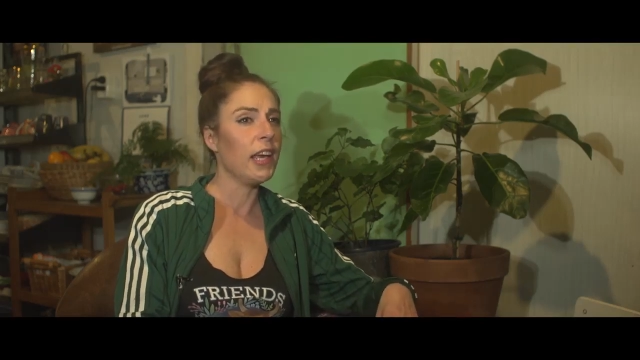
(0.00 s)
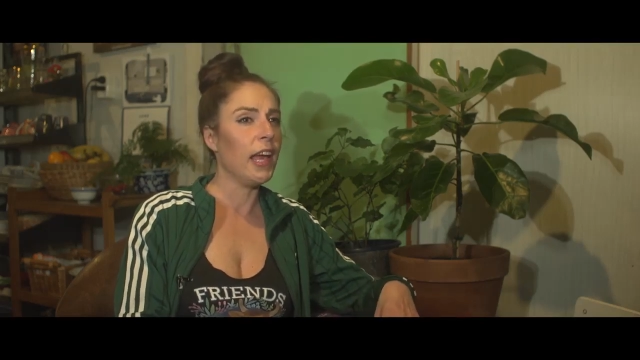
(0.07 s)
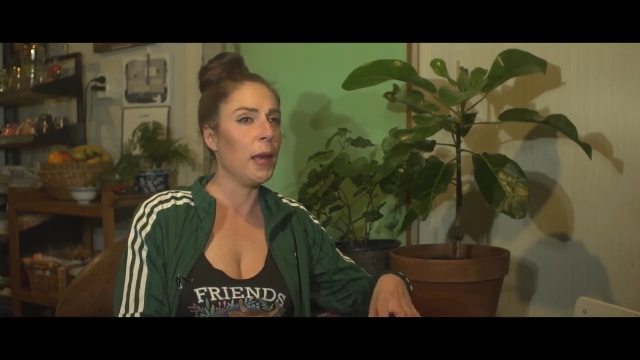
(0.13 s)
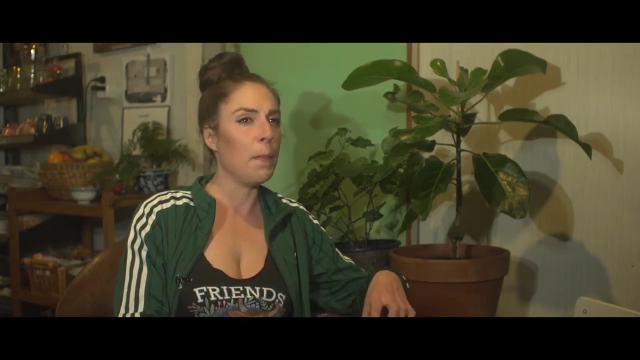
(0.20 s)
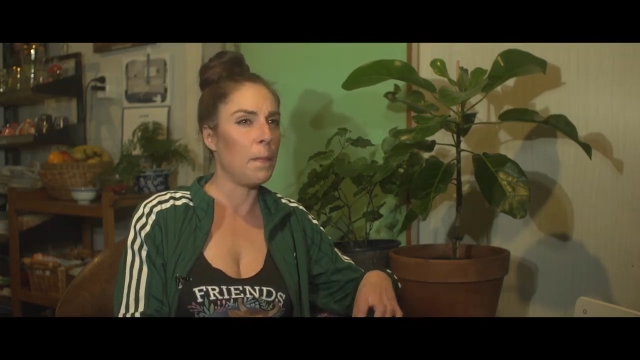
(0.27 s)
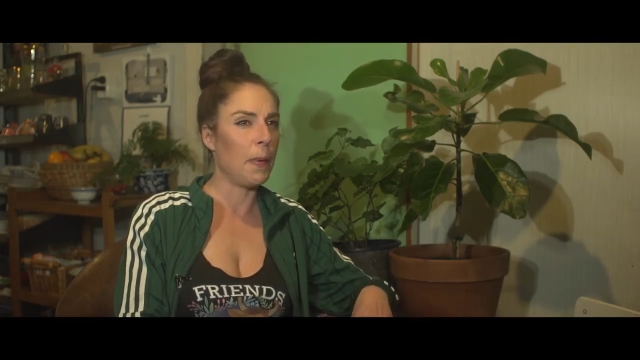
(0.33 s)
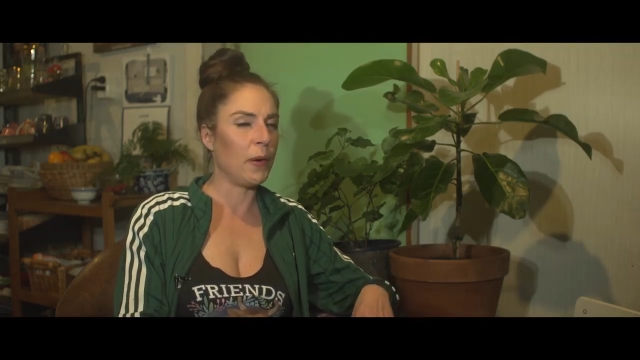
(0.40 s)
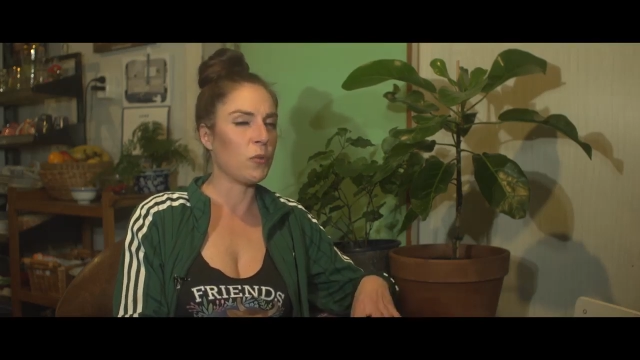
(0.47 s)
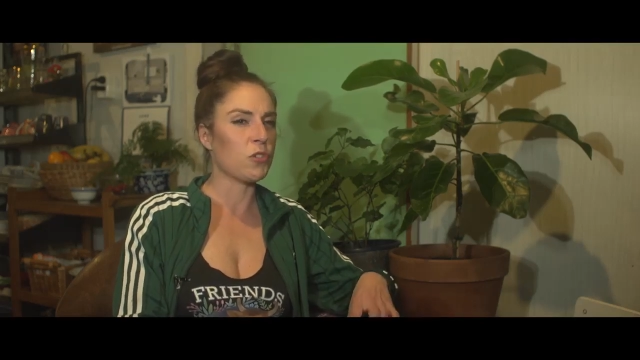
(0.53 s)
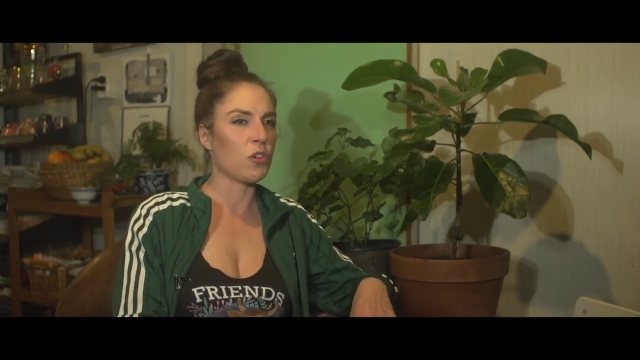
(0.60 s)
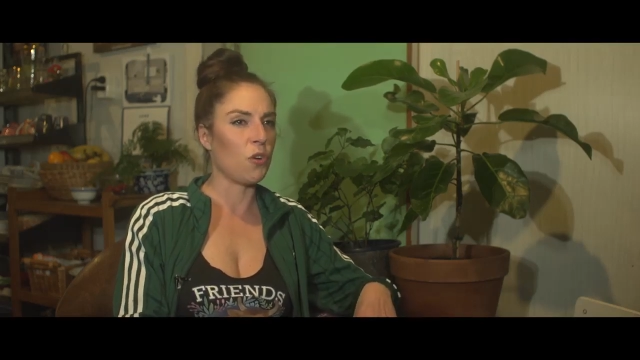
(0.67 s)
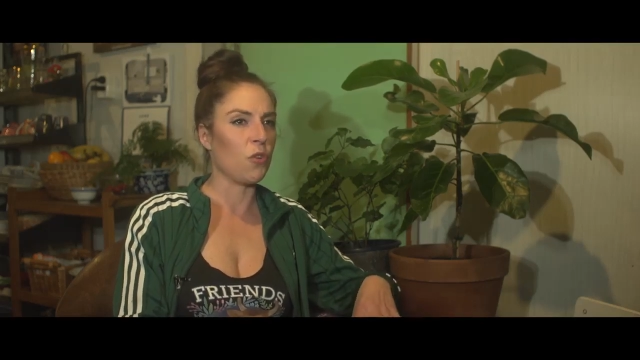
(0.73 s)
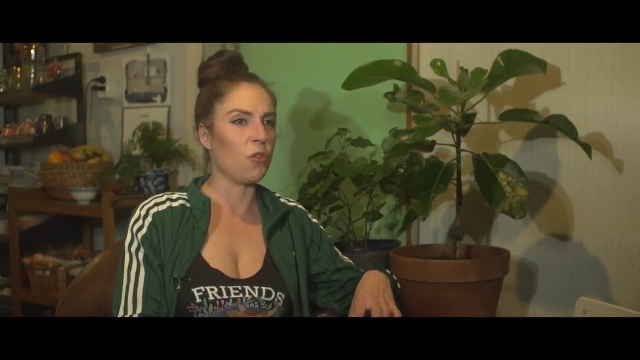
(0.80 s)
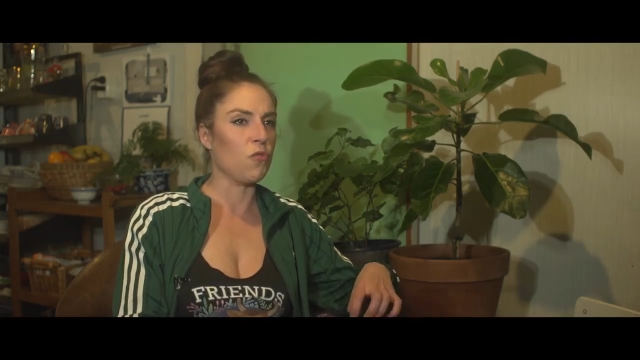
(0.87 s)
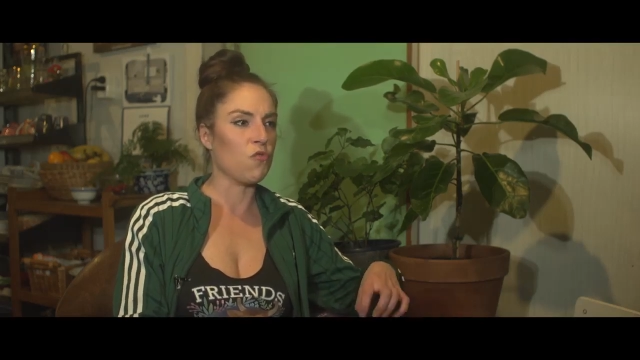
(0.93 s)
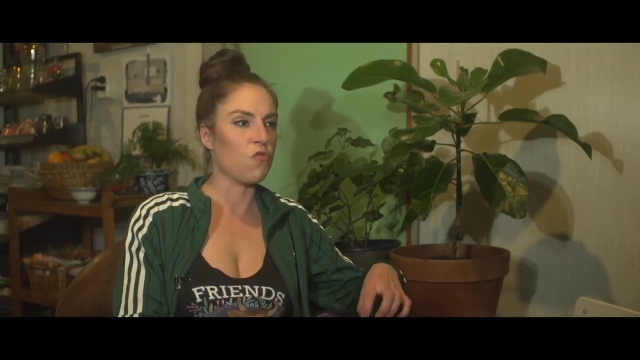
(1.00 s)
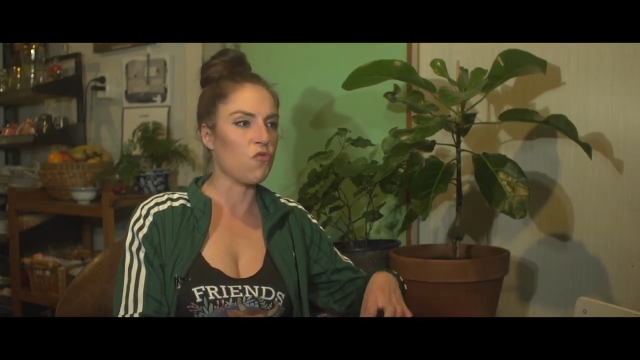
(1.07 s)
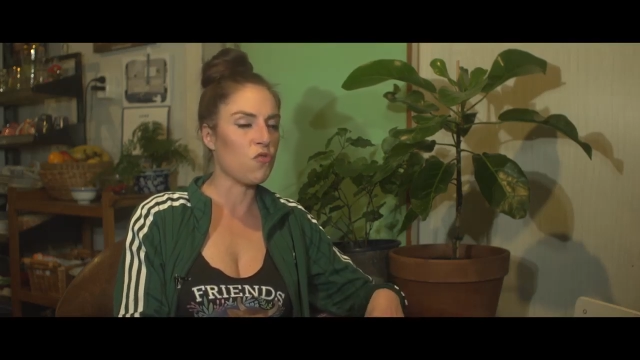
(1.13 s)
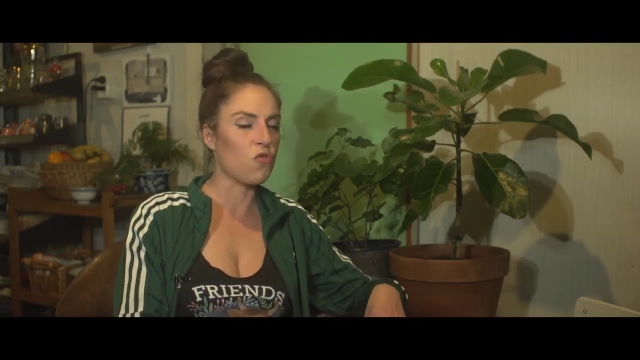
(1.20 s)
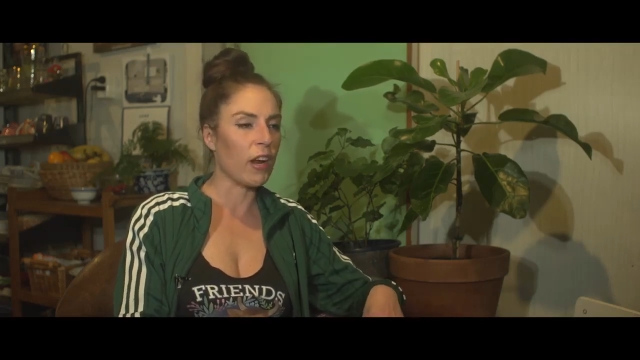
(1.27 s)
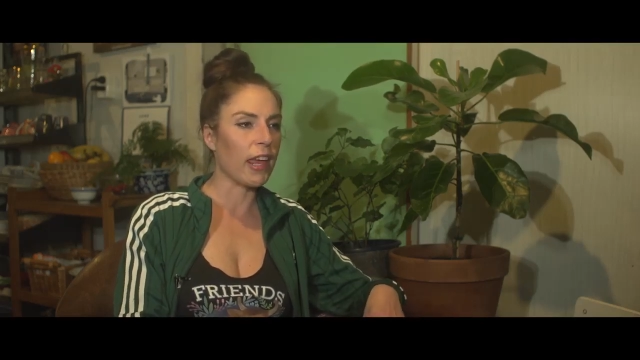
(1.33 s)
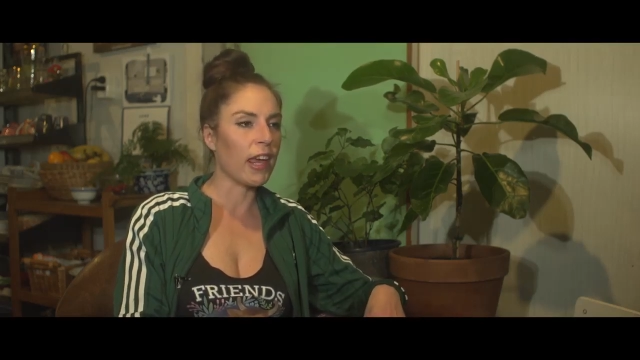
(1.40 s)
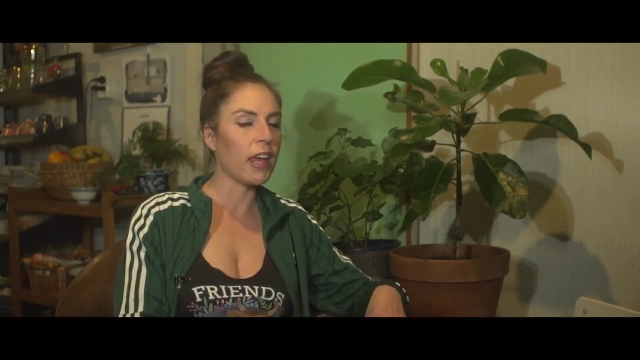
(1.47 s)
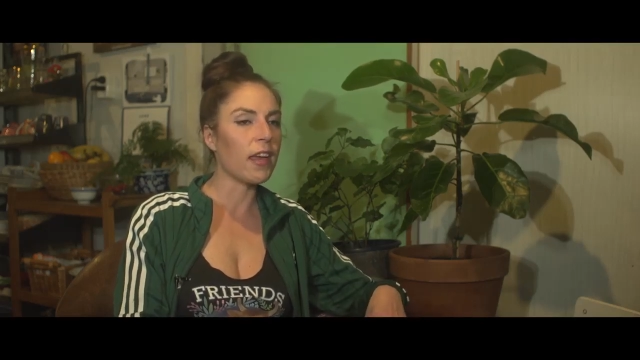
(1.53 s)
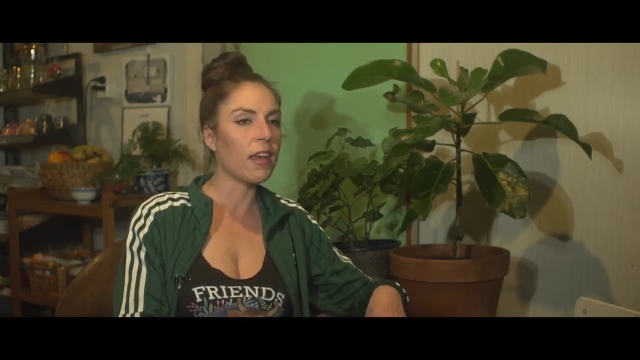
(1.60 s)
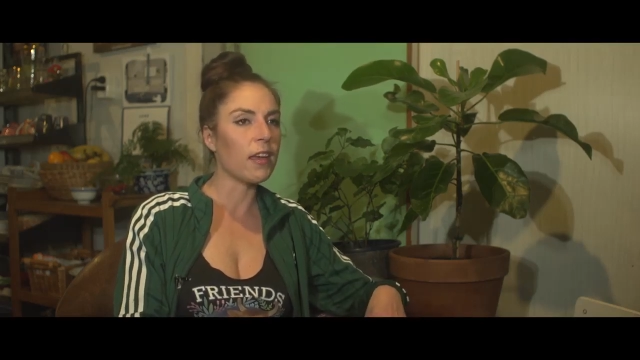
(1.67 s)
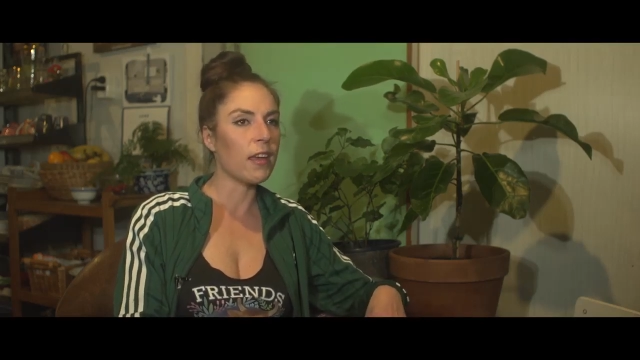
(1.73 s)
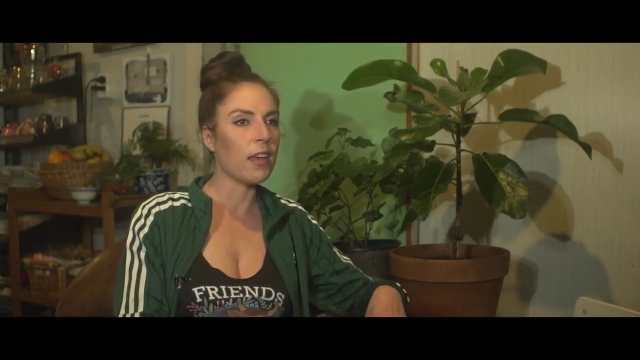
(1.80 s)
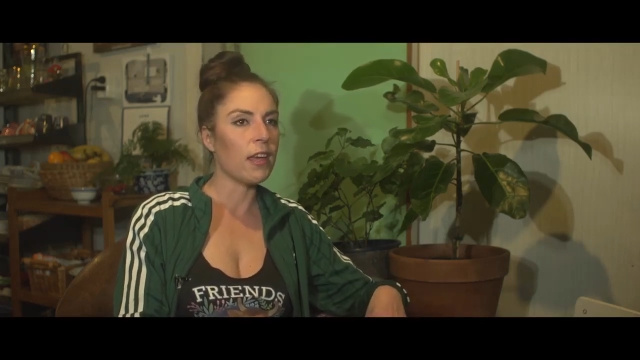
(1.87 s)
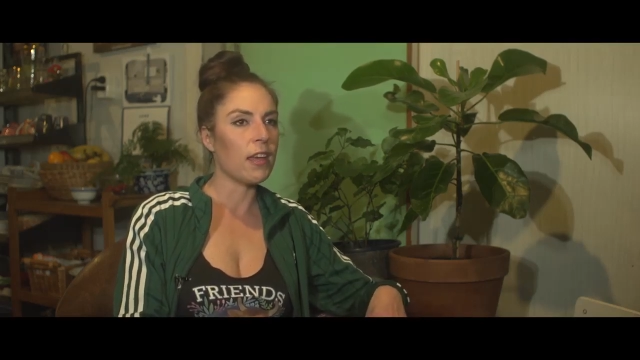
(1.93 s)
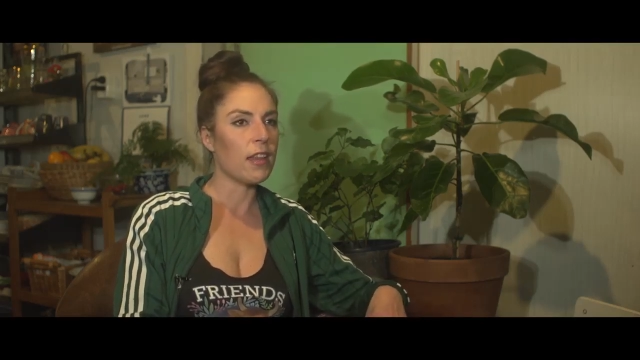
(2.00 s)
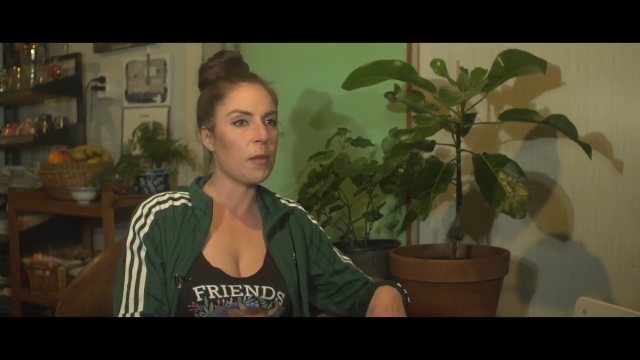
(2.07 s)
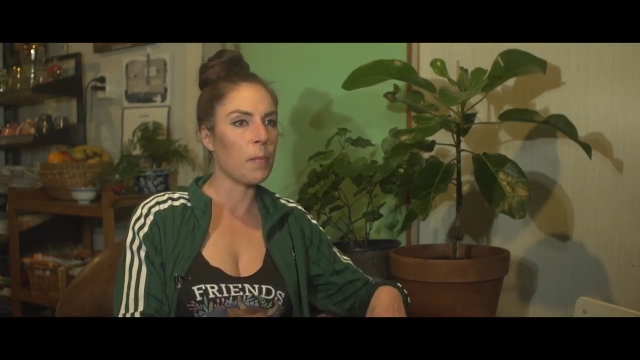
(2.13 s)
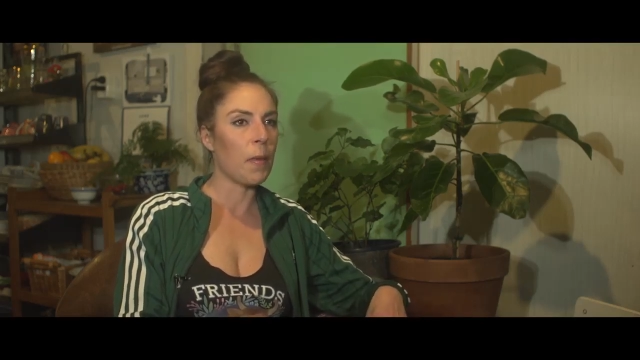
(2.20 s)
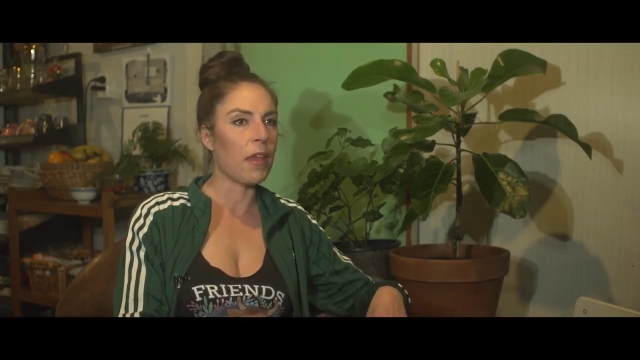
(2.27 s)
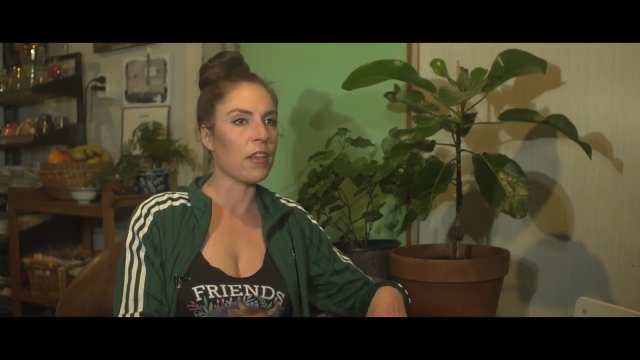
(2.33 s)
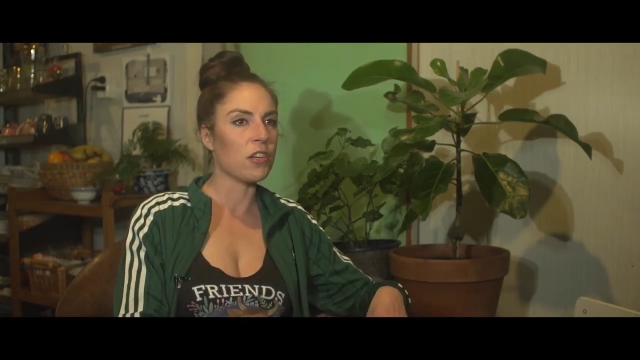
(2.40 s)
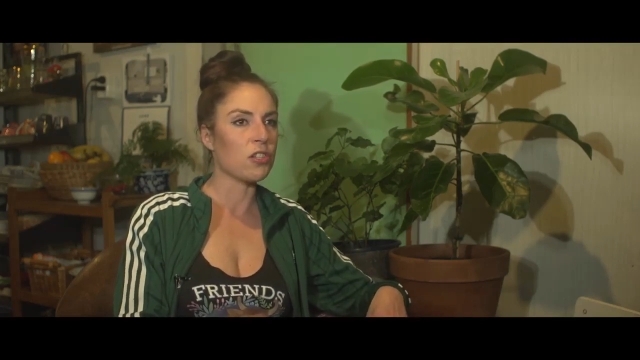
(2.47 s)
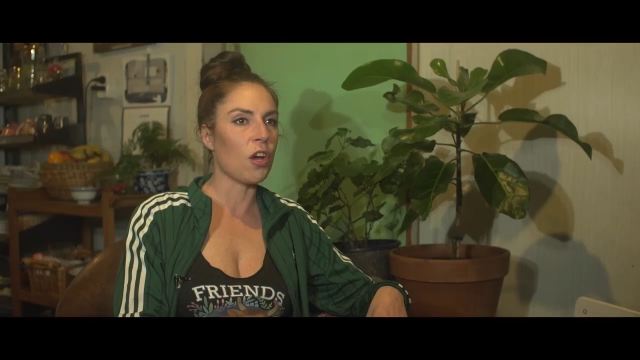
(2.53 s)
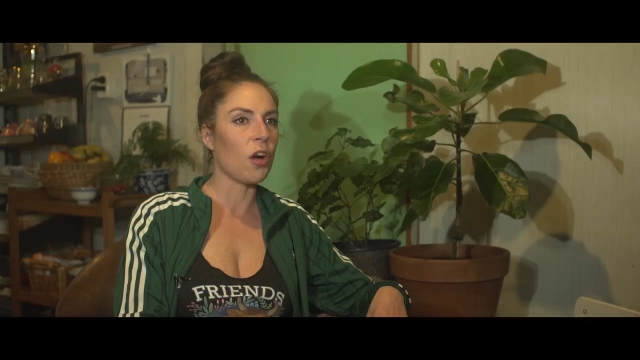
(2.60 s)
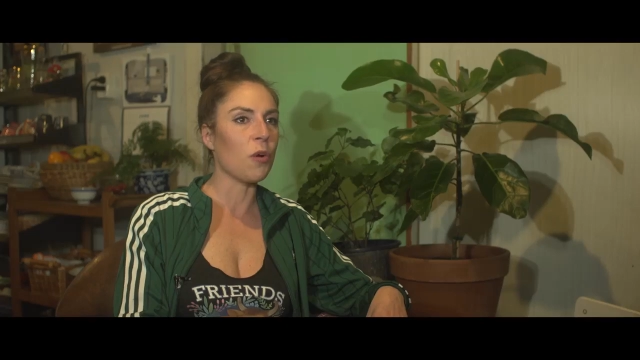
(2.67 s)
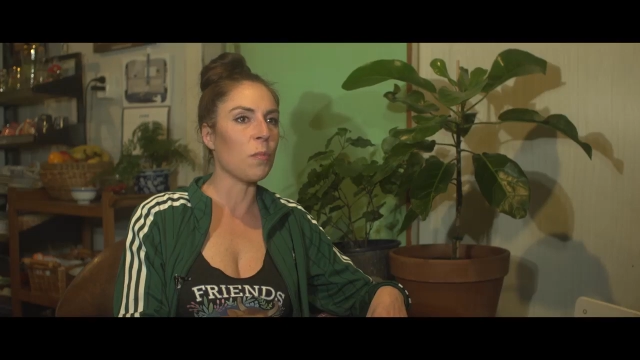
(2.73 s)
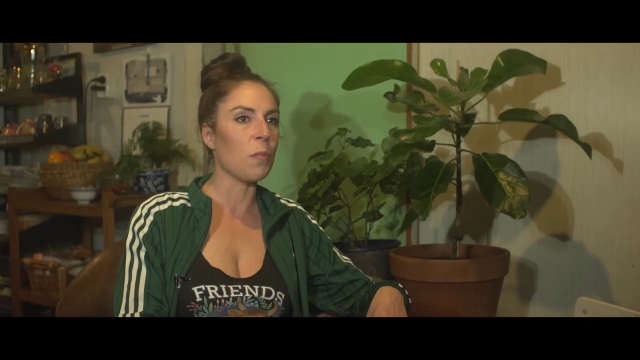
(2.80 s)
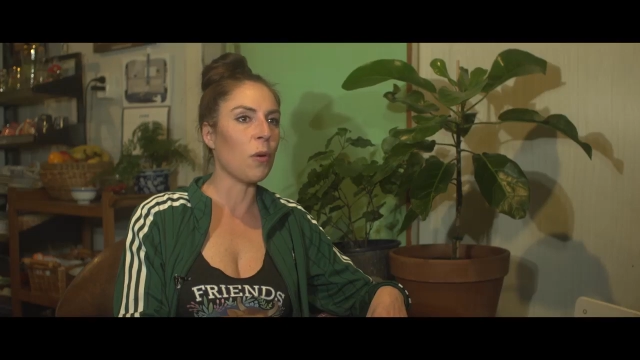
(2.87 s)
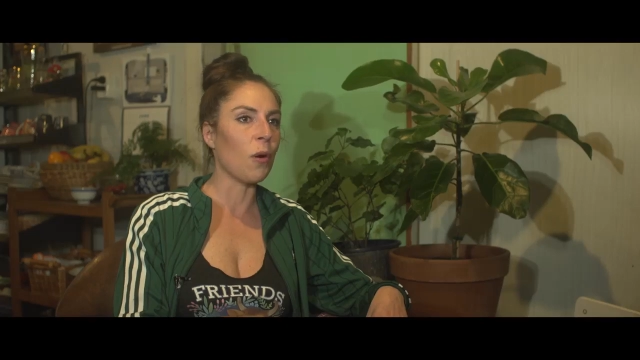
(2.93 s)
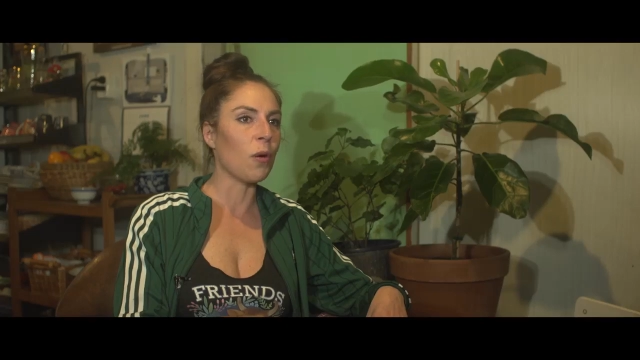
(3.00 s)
and built on wrecking the mother child